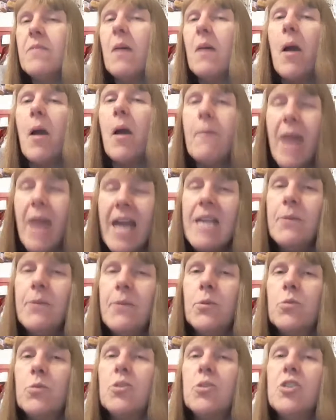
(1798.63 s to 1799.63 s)
then I'm
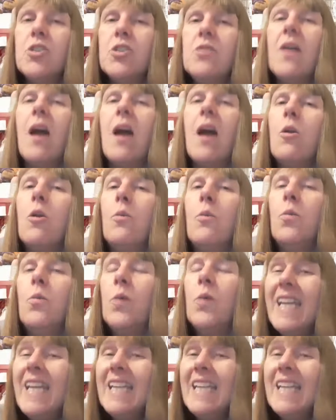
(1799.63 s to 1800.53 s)
able to do that a lot more